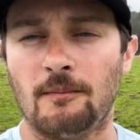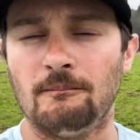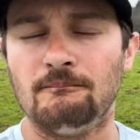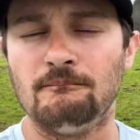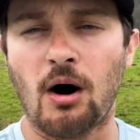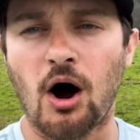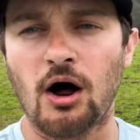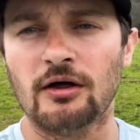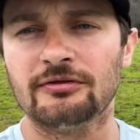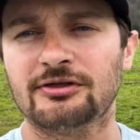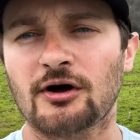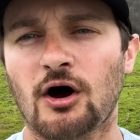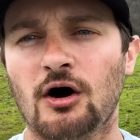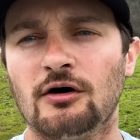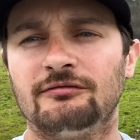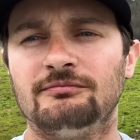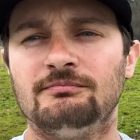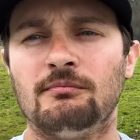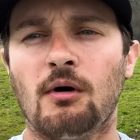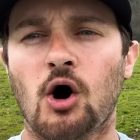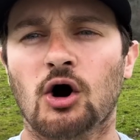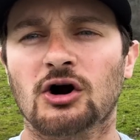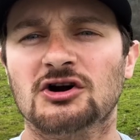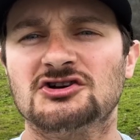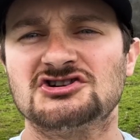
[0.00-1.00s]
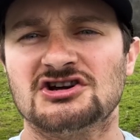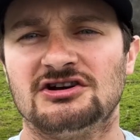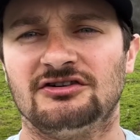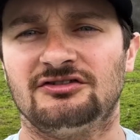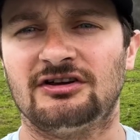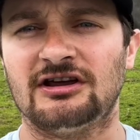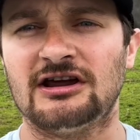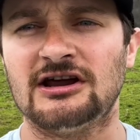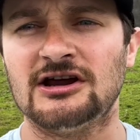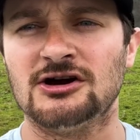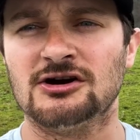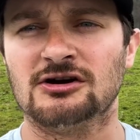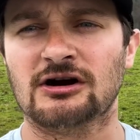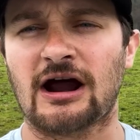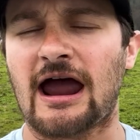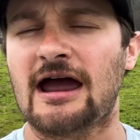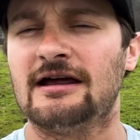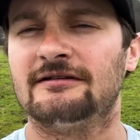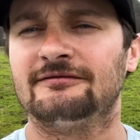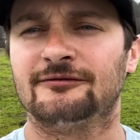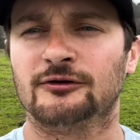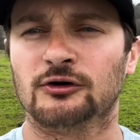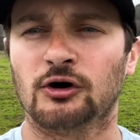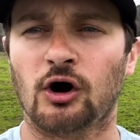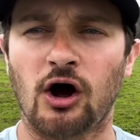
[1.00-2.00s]
month of March is here,
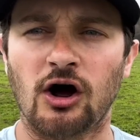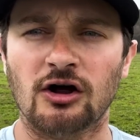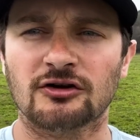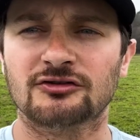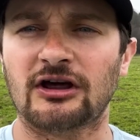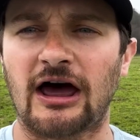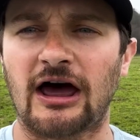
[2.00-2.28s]
and for us